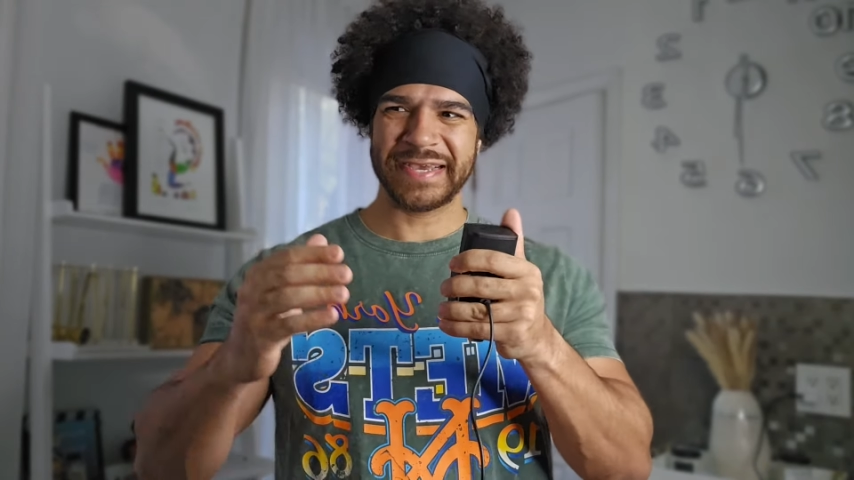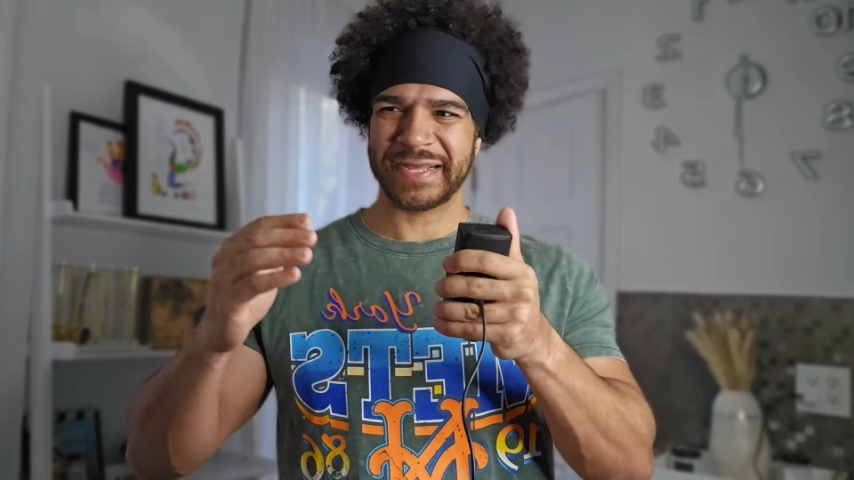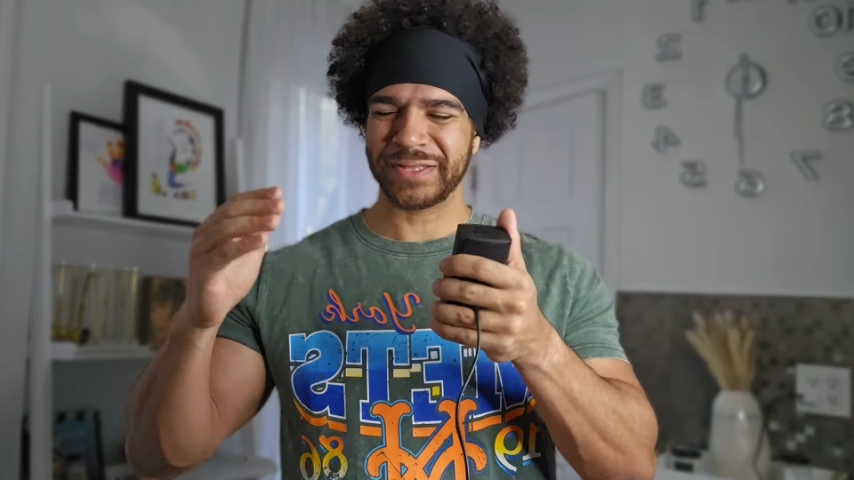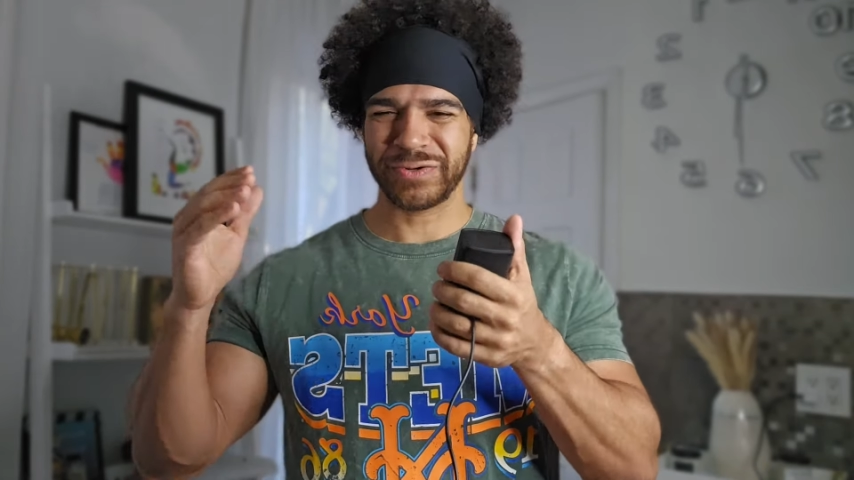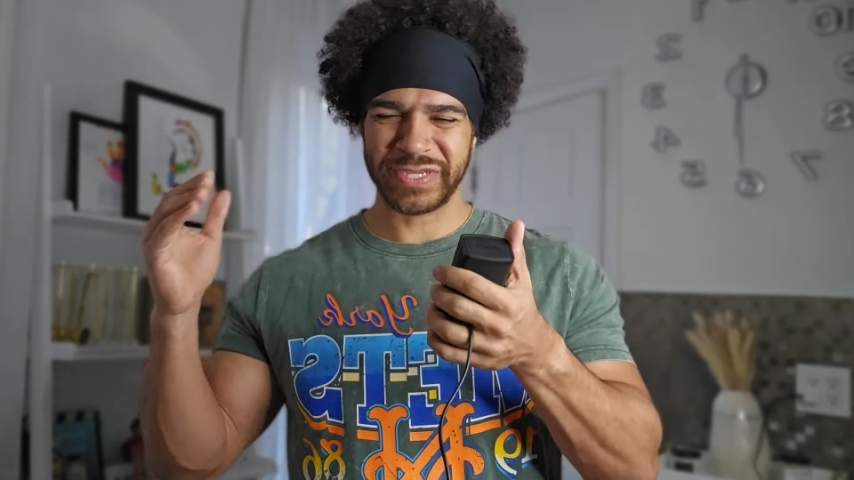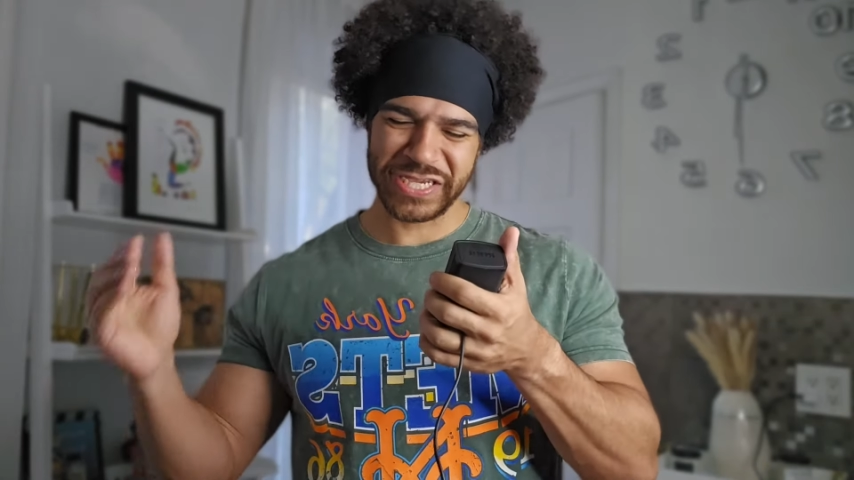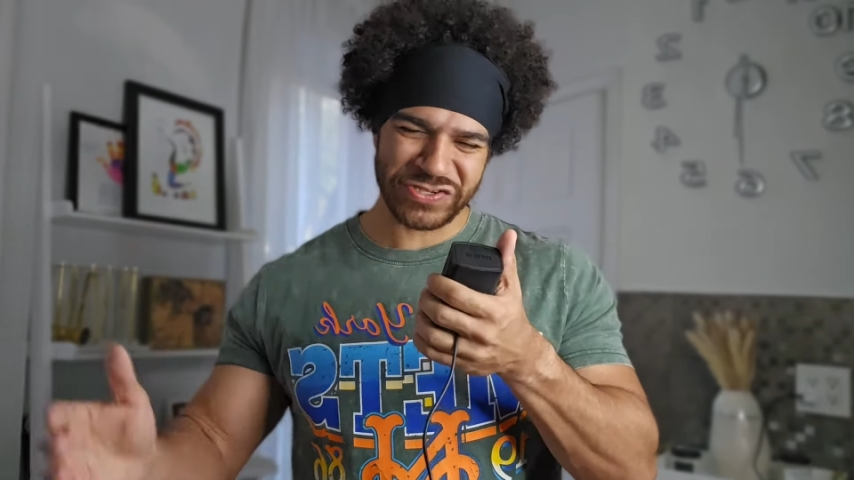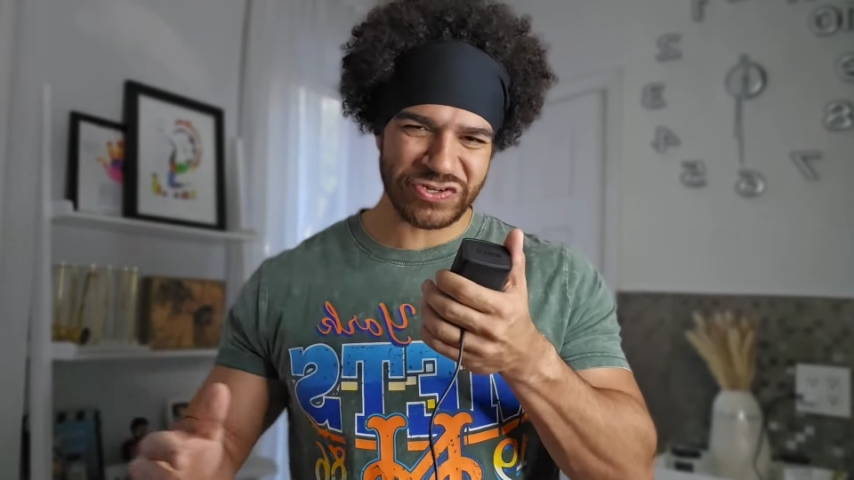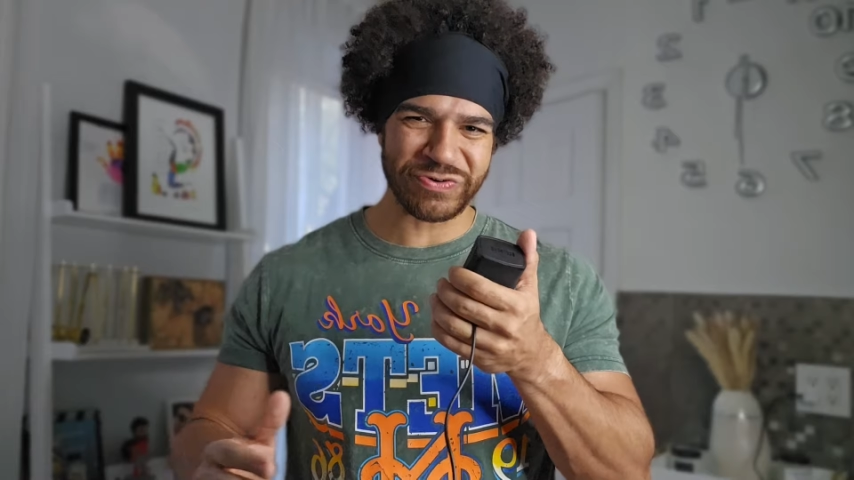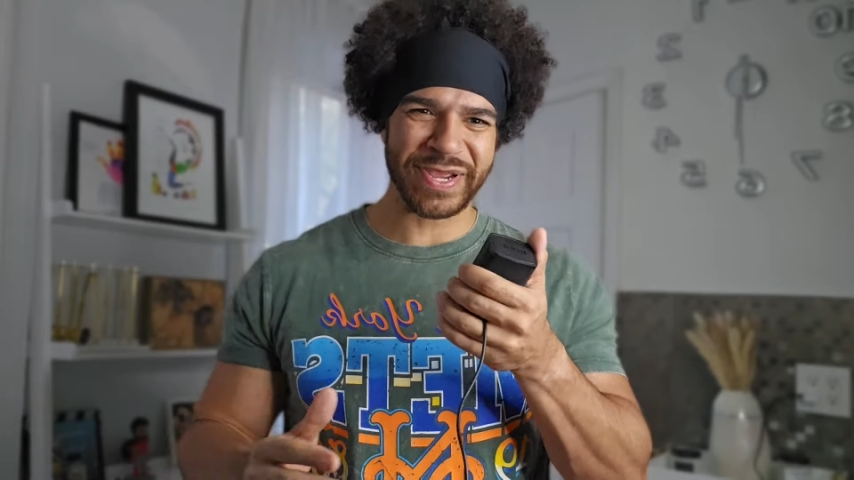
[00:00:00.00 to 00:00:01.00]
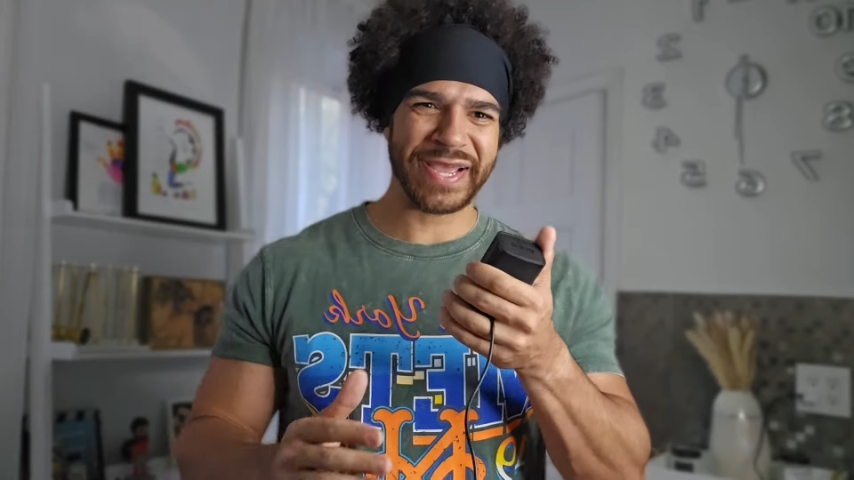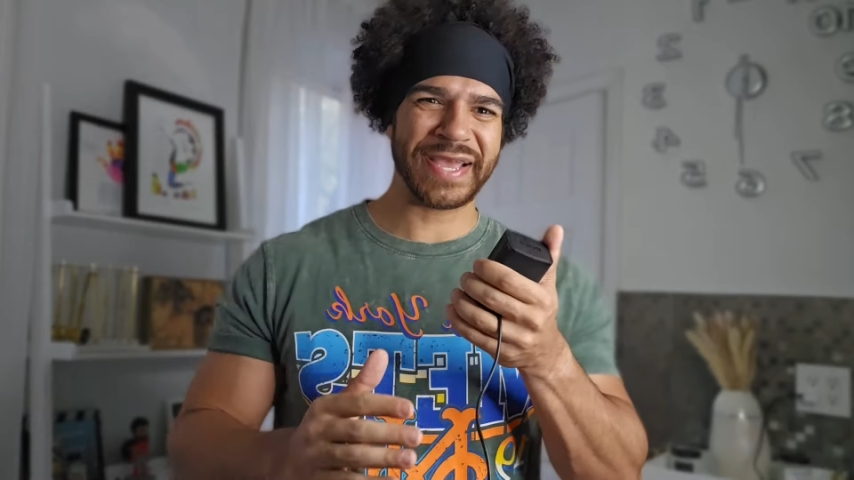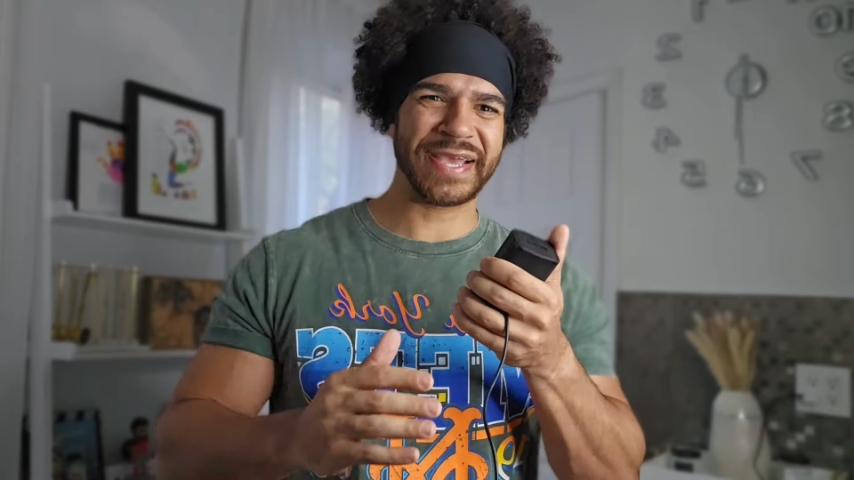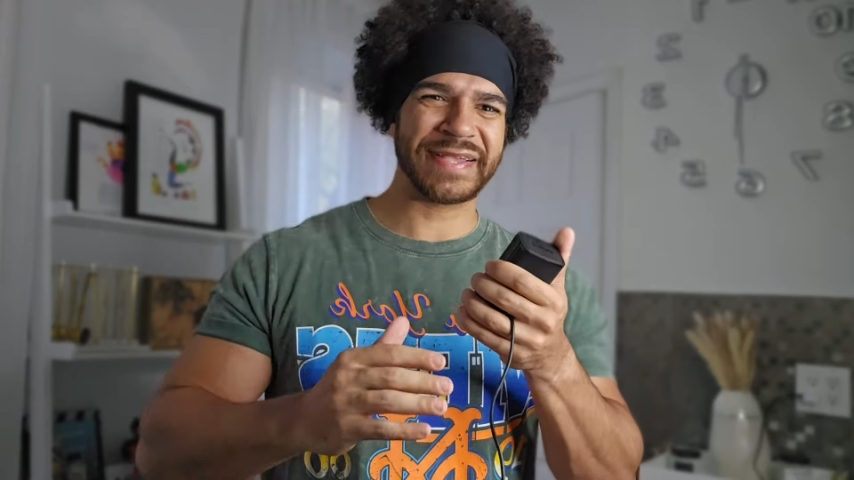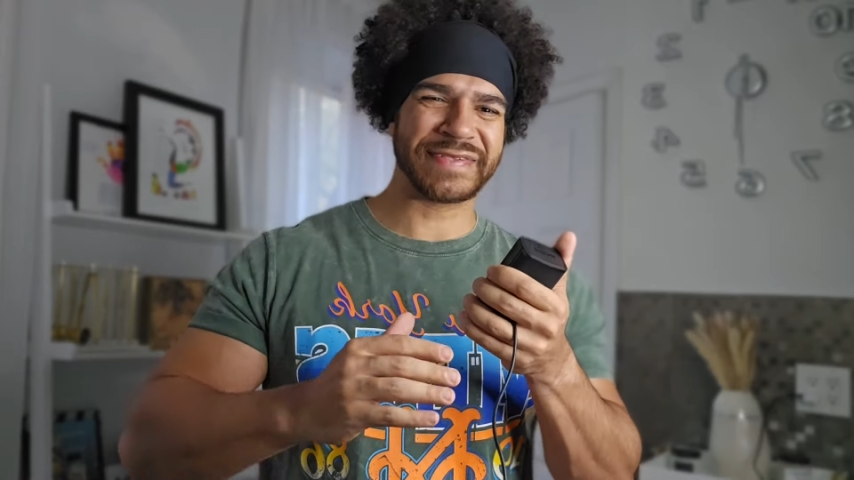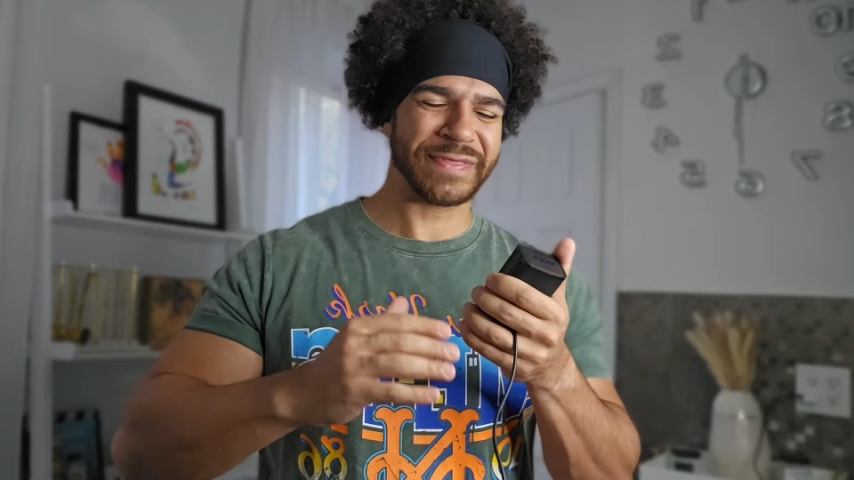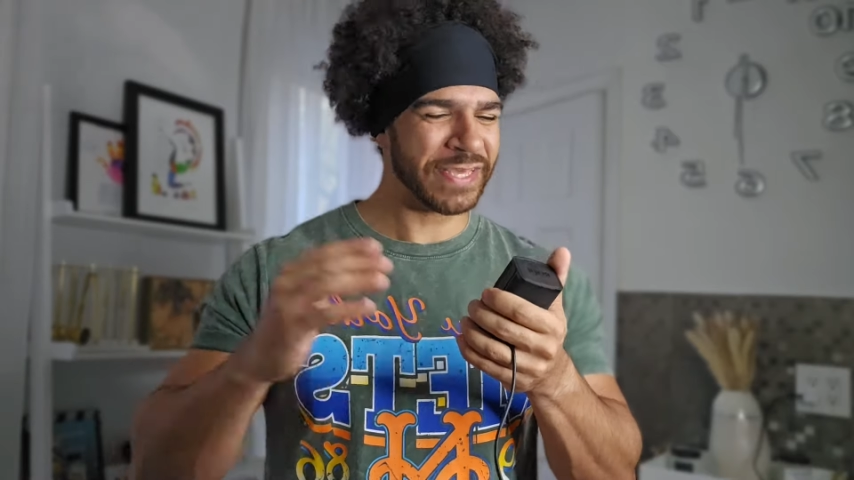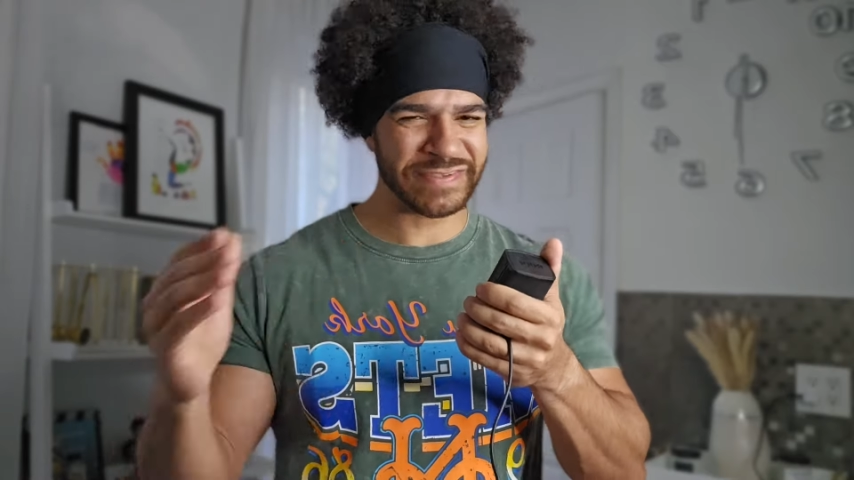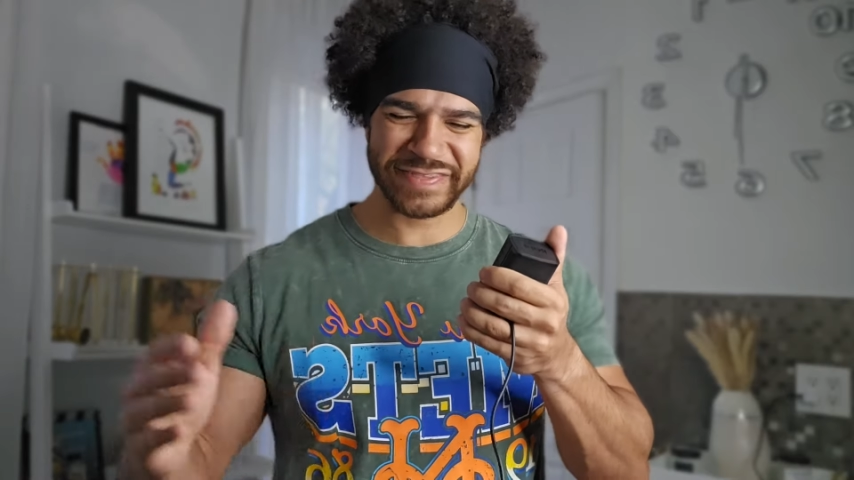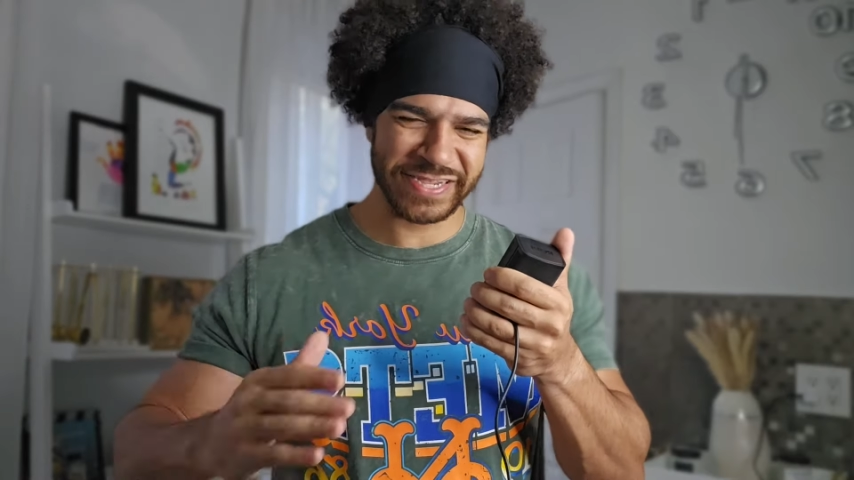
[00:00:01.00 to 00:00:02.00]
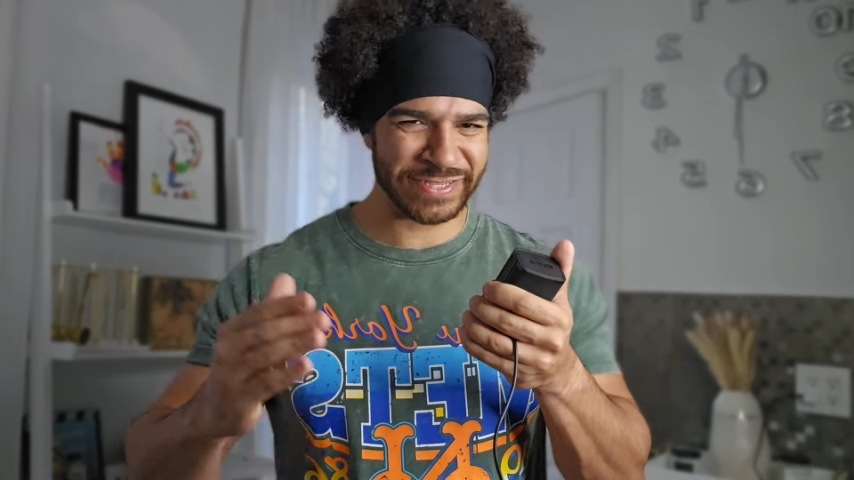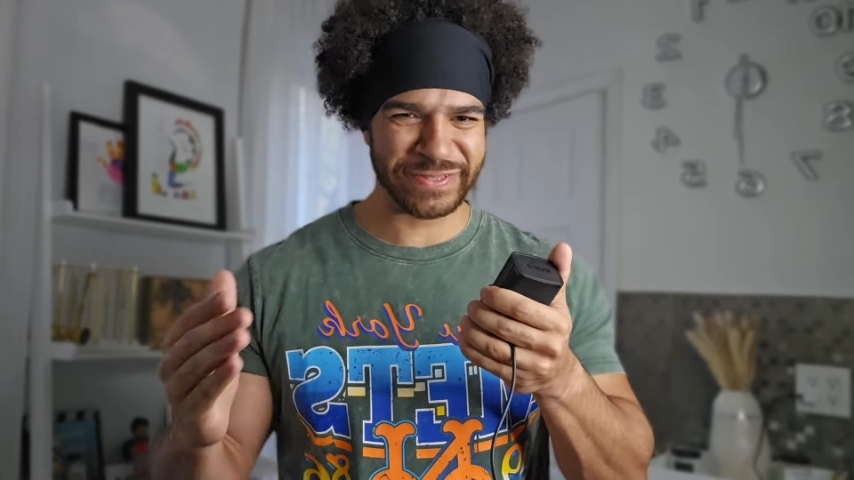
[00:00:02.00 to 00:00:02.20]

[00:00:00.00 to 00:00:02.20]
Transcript: uh, little Easter eggs and things that they did